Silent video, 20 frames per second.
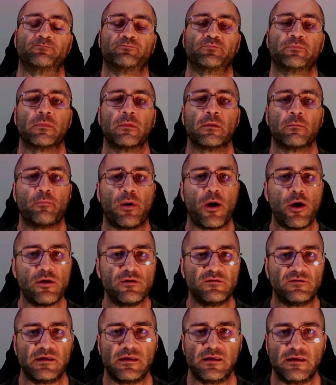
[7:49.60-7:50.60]

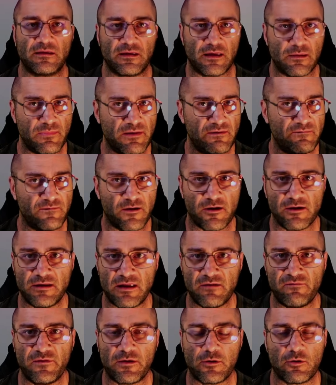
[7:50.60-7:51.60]
Posing can be very
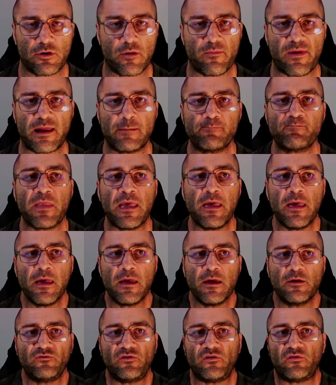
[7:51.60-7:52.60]
difficult. I mean,
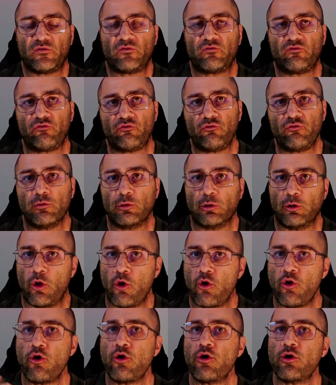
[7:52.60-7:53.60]
just to
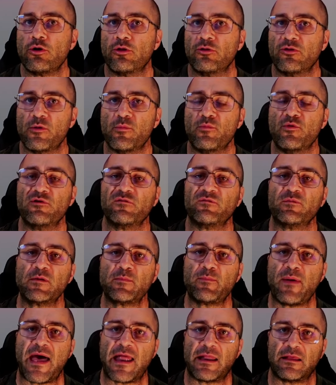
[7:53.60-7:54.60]
learn the movement
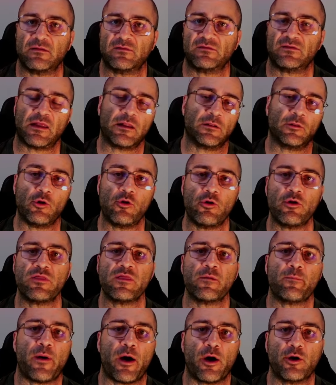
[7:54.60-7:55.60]
patterns and learn the
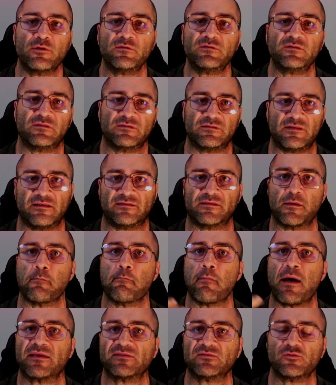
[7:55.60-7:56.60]
poses, there's a
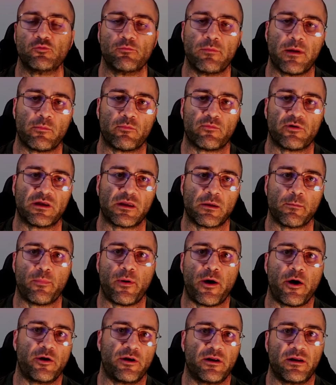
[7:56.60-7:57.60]
muscle memory
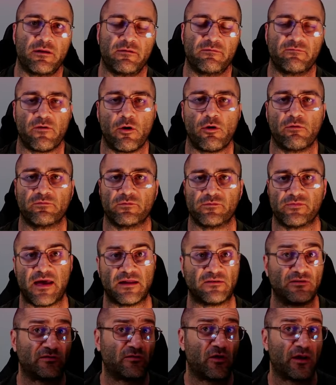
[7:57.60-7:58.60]
component involved with that, just
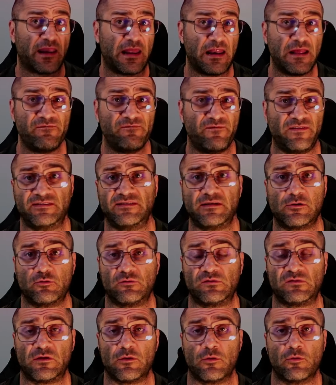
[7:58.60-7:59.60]
like any physical
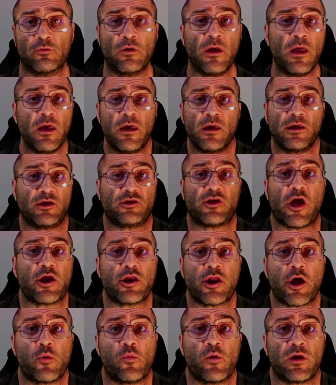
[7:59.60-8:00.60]
skill. You don't know
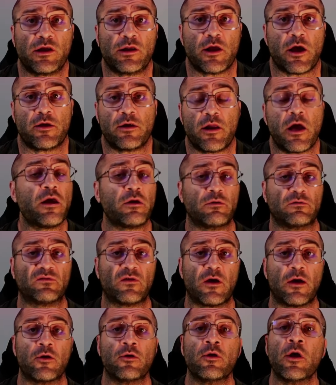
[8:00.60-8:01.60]
what you don't know. So
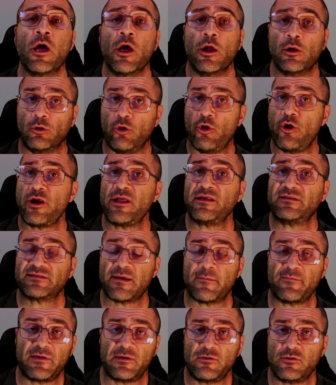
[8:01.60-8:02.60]
learning something
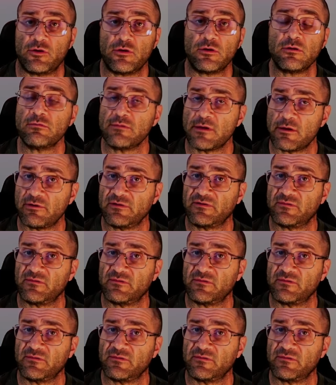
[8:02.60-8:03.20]
new, there is a pretty